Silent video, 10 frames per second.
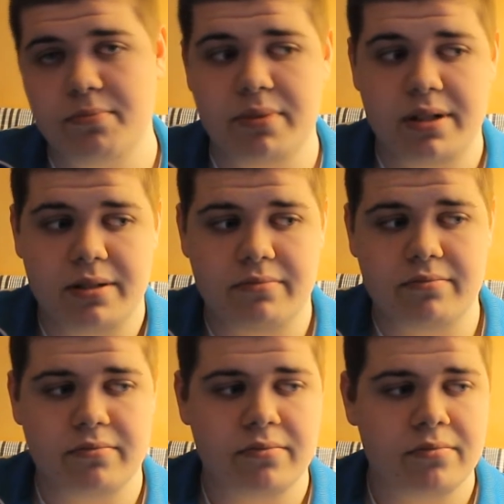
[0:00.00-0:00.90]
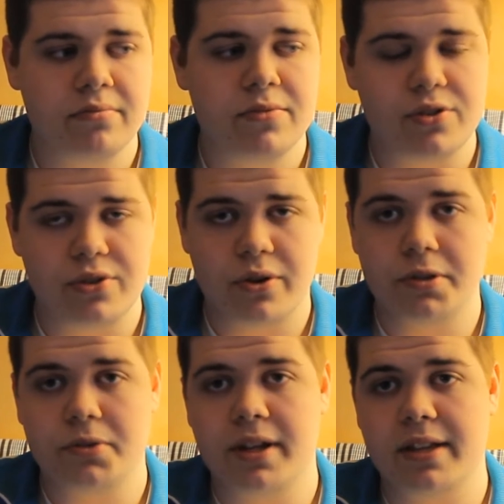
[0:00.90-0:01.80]
been
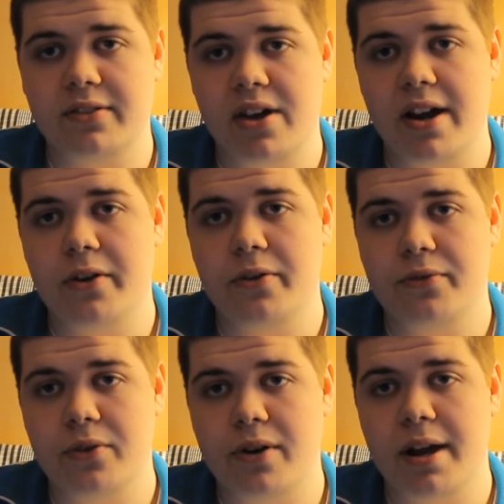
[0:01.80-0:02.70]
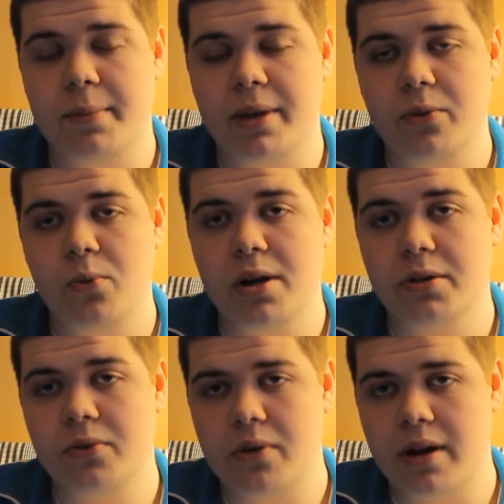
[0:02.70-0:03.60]
starting to get tired of your iPad
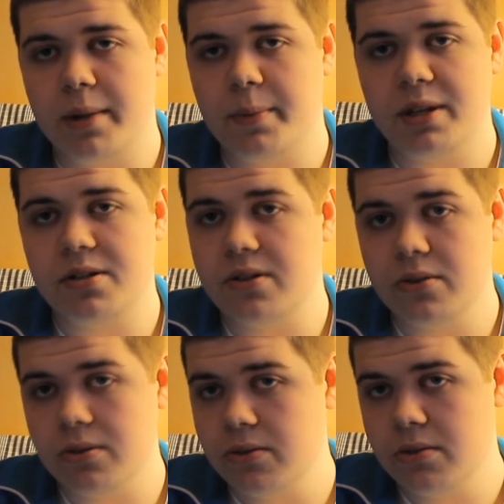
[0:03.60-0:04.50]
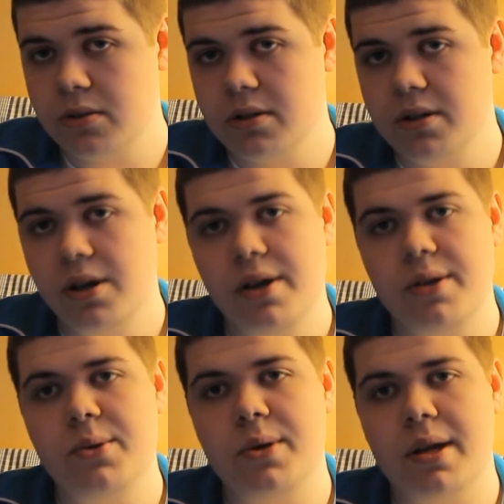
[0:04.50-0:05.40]
1 or iPad 2
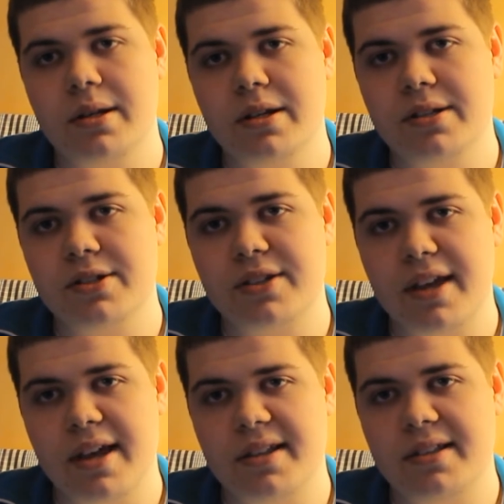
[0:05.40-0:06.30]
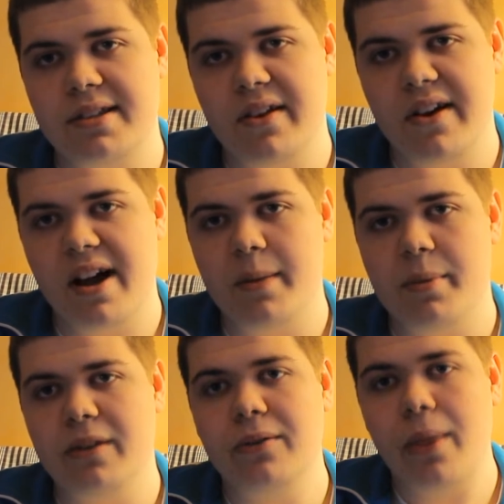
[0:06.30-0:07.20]
you can just get uh,
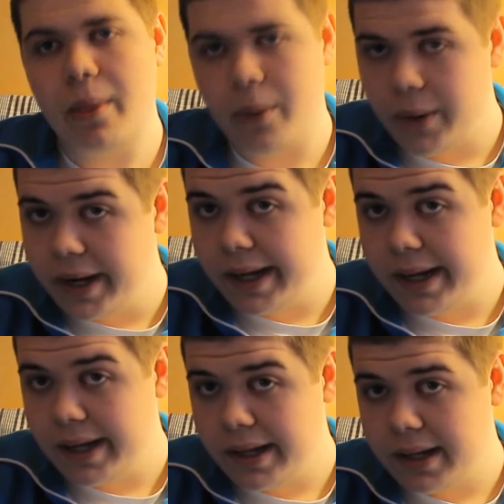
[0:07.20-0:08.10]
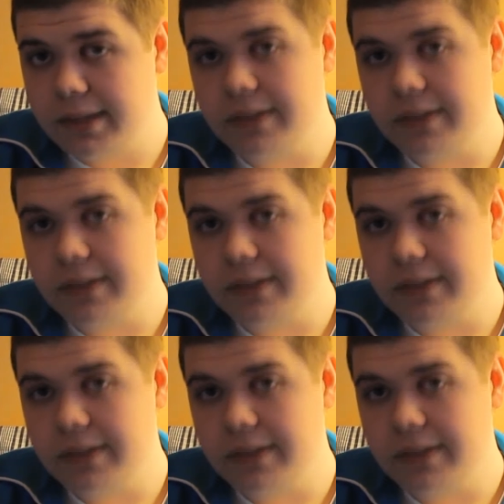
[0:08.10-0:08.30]
iPad 3